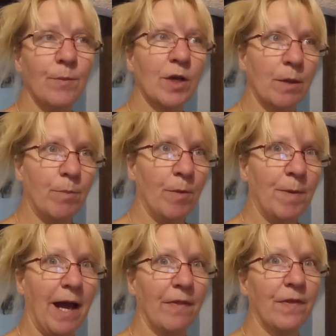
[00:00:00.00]
Then we're going
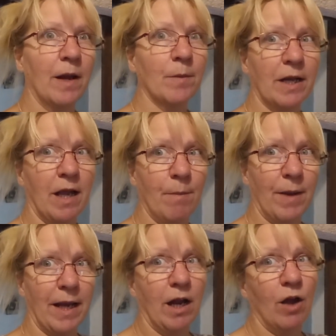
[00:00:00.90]
to pop out. Then I'm going to
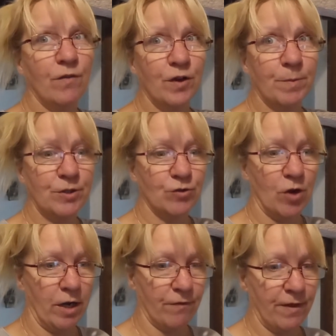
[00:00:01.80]
come back, and hopefully it'll
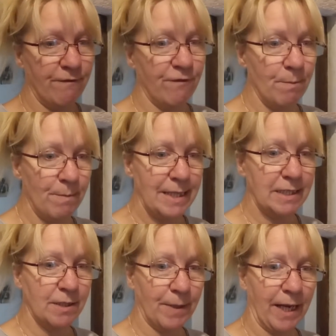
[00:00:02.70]
be dry enough then for
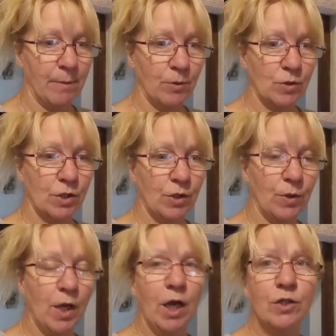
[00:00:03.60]
me to be able
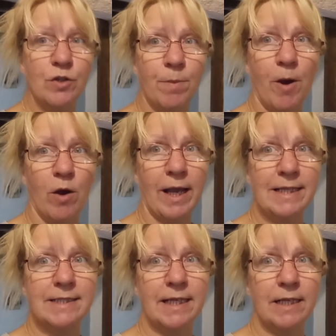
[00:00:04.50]
to do the
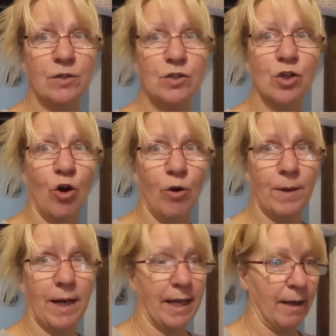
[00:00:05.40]
parquet sealant
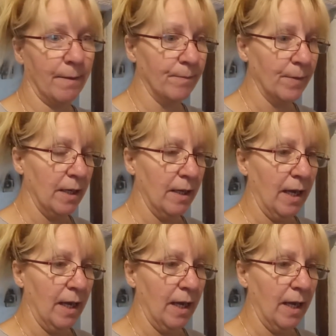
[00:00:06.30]
top layer.